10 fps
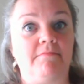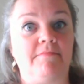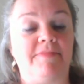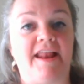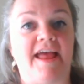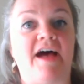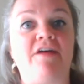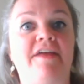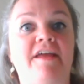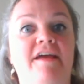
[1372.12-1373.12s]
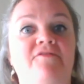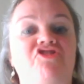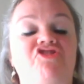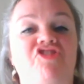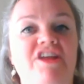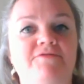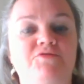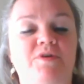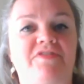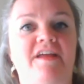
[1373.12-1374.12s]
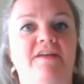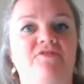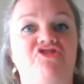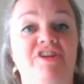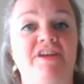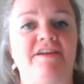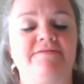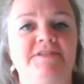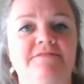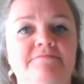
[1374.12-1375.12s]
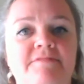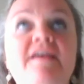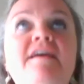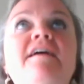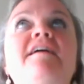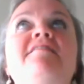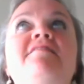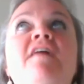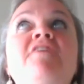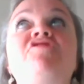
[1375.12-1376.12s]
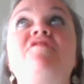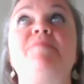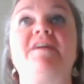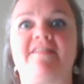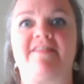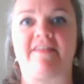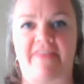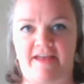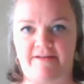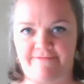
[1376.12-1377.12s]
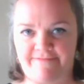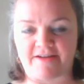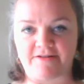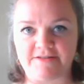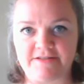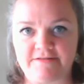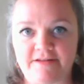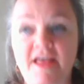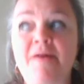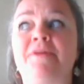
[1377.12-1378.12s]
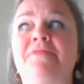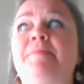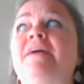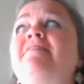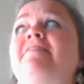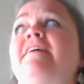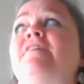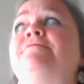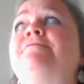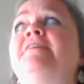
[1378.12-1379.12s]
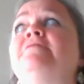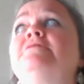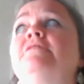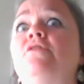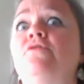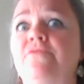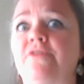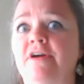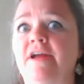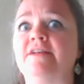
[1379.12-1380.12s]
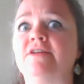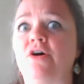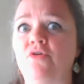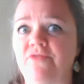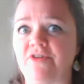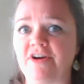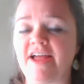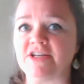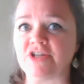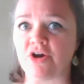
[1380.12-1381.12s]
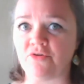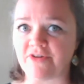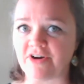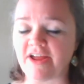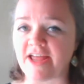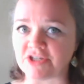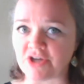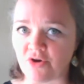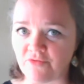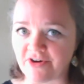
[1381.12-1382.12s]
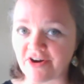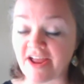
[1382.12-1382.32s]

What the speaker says: that how they have achieved what they have achieved is not just because that they have failed, but because they have failed over and over and over and over